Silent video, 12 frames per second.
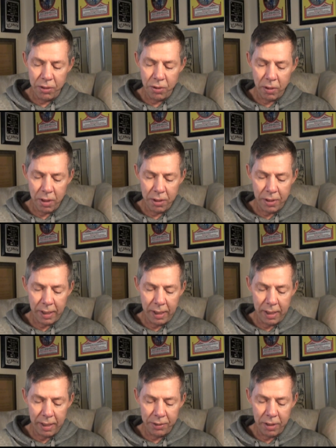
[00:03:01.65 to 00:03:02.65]
as yours, and
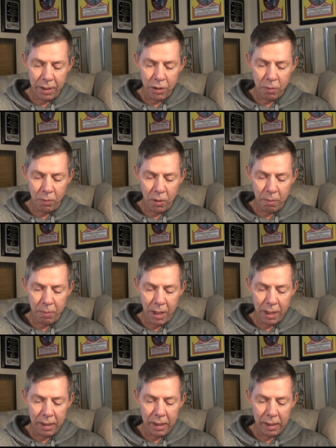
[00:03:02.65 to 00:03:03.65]
he doesn't explore
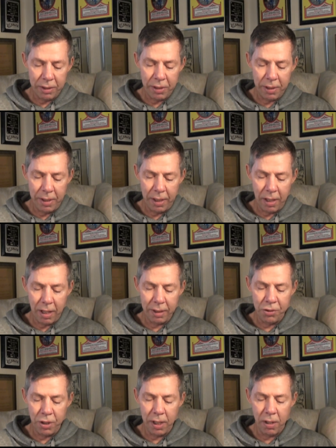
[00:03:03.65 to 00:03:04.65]
politics and
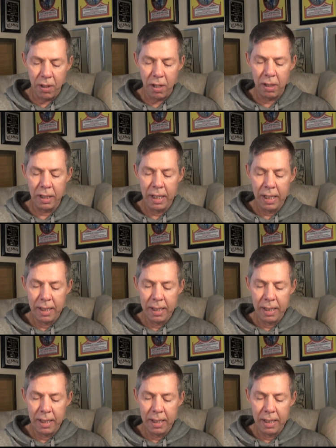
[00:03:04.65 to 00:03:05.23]
theology at all,